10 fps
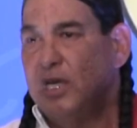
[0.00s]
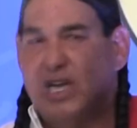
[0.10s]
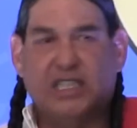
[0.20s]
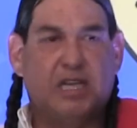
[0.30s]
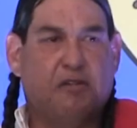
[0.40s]

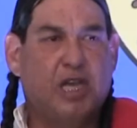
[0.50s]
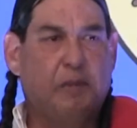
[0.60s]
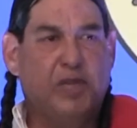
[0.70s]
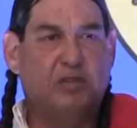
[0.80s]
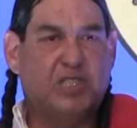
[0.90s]
And that's how
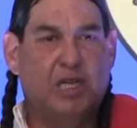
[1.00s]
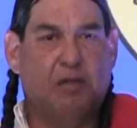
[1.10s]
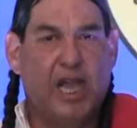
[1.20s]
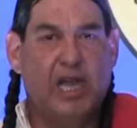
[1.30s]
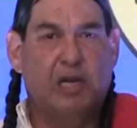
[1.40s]
come you
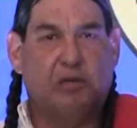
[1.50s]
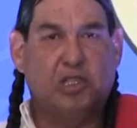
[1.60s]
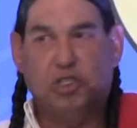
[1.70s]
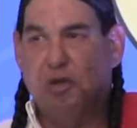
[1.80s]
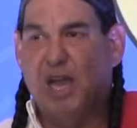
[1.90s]
still had it,
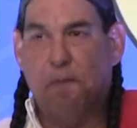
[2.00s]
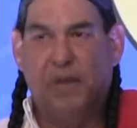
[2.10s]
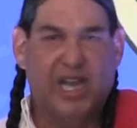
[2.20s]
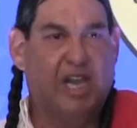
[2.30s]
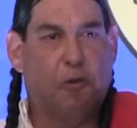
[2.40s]
because you
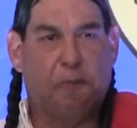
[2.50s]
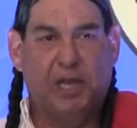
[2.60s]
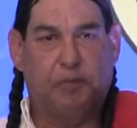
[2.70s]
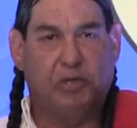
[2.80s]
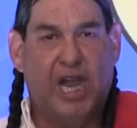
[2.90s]
had Big Elk
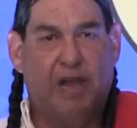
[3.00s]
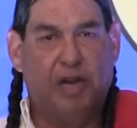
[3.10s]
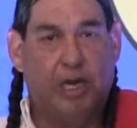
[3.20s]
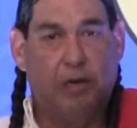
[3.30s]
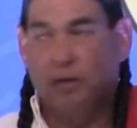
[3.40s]
people
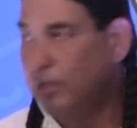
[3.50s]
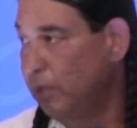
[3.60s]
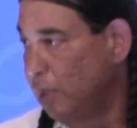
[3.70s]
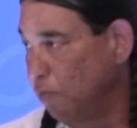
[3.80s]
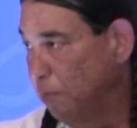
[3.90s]
down here
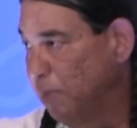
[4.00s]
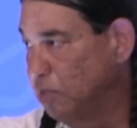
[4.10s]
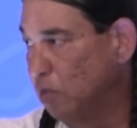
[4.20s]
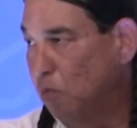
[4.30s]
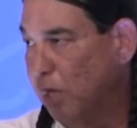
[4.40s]
with
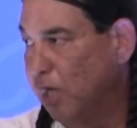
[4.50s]
Mr.